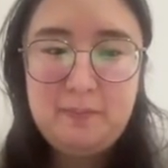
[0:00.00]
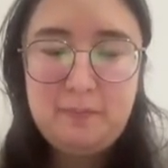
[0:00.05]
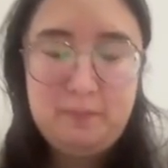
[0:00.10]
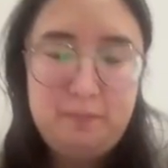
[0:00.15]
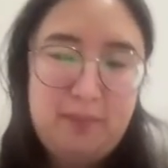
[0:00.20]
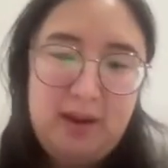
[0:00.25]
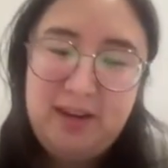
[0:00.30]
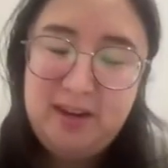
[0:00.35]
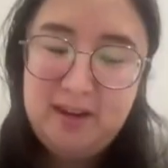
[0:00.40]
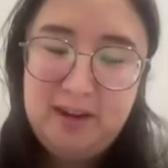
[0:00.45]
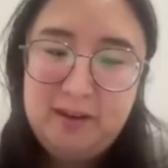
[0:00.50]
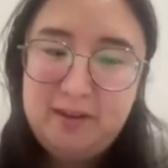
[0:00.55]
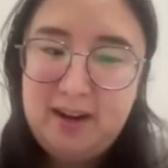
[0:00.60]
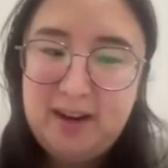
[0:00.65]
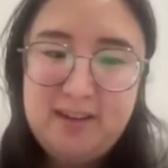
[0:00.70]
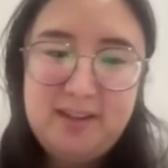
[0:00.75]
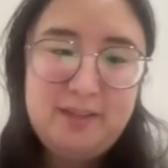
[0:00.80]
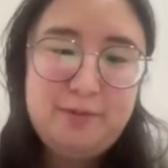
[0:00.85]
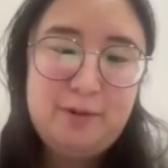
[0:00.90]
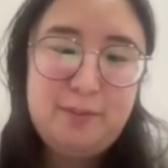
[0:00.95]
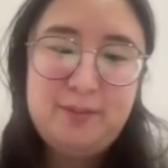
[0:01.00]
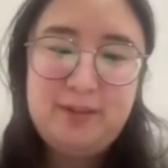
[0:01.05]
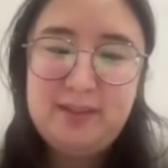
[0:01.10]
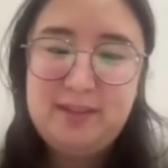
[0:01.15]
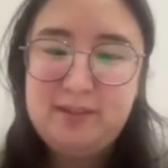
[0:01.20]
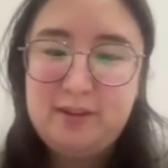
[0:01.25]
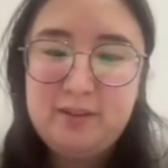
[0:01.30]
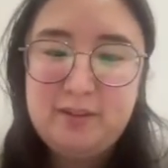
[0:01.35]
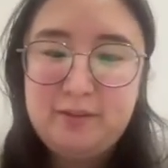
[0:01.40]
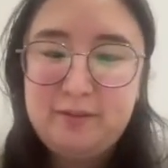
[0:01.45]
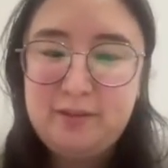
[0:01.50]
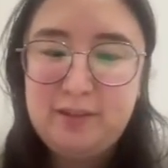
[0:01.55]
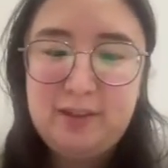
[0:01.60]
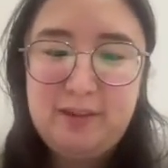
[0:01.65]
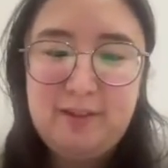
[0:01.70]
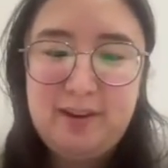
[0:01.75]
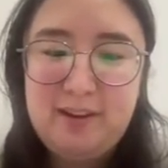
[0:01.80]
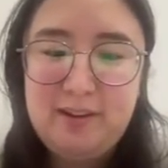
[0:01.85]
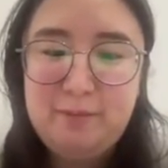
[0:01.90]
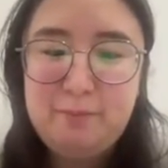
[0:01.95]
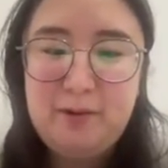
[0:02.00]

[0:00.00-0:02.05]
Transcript: Making 90s websites is also a really great